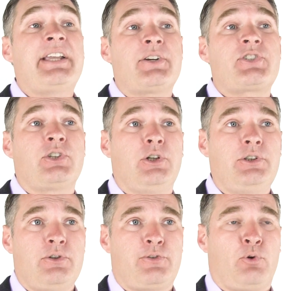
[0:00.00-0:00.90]
Now, here's the
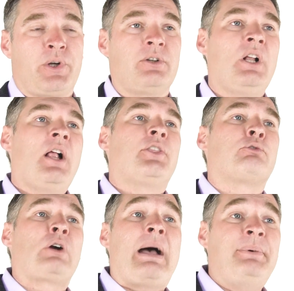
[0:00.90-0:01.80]
good news for you.
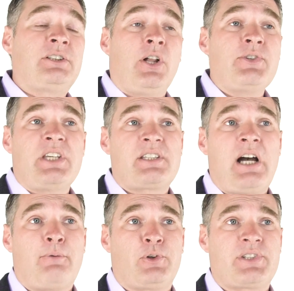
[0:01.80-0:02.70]
The Rapid Closings
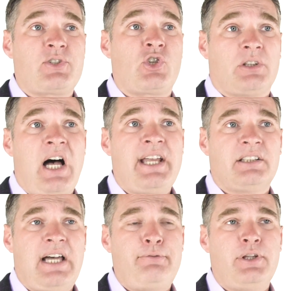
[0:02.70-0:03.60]
Conference is July
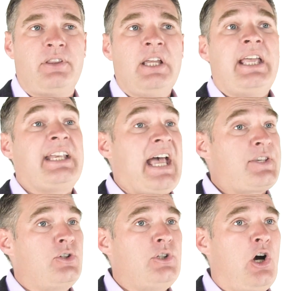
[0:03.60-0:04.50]
11th, and
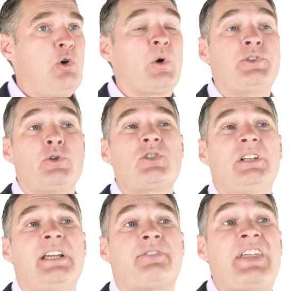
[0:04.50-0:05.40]
as you know, we're
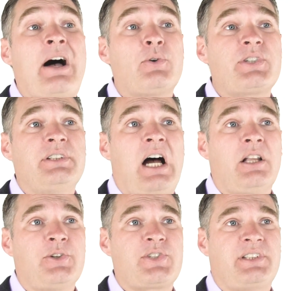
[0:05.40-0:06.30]
usually
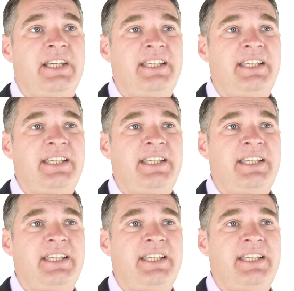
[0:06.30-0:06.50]
$1,000 a